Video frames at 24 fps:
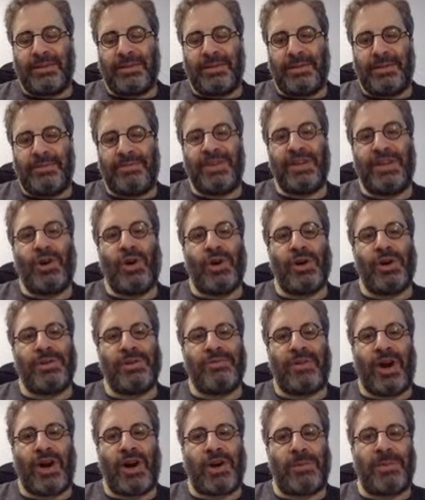VR
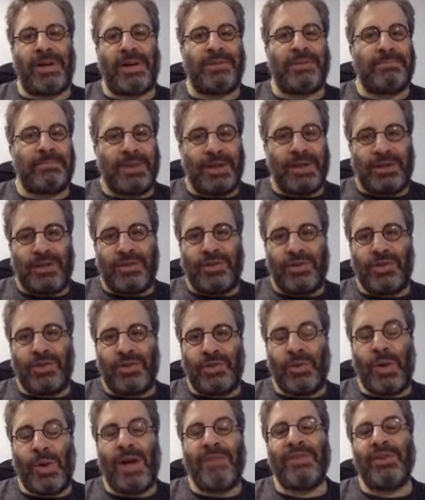environment,
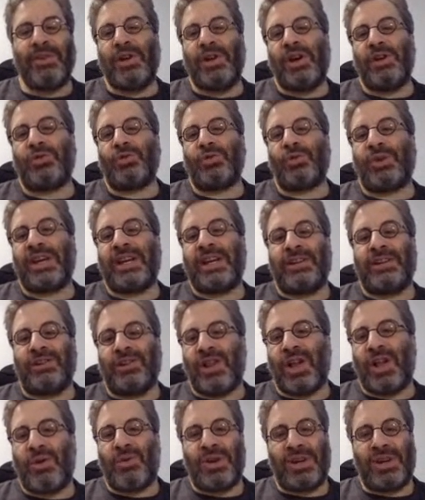you have a green
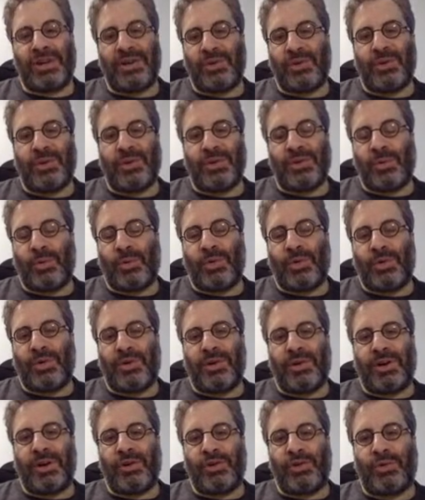glowing
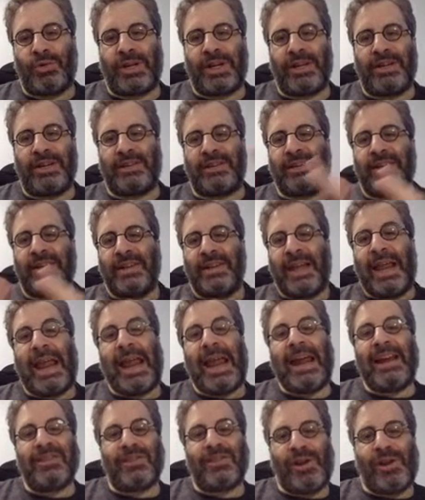or a green
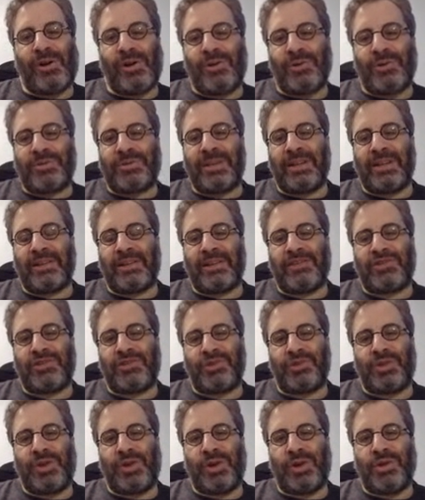halo that lets
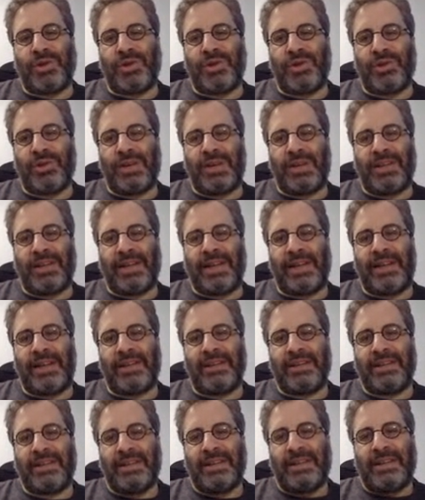you know you're in
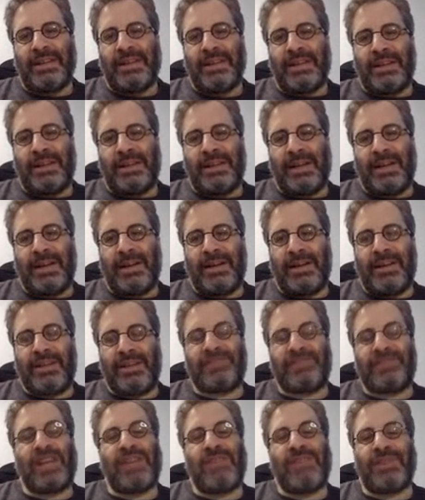a a
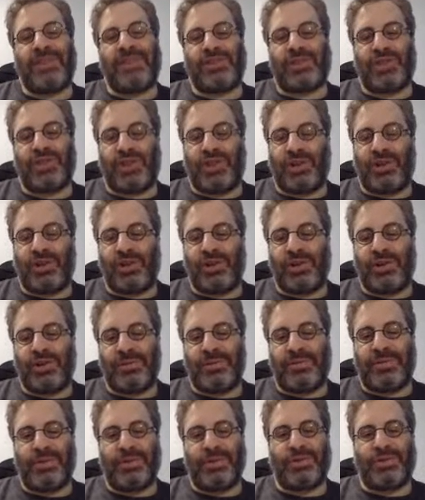safe and secure
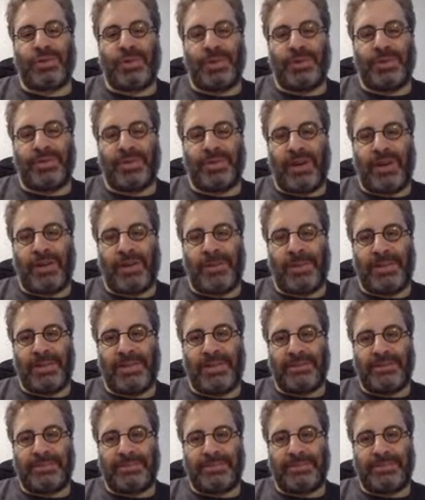virtual environment.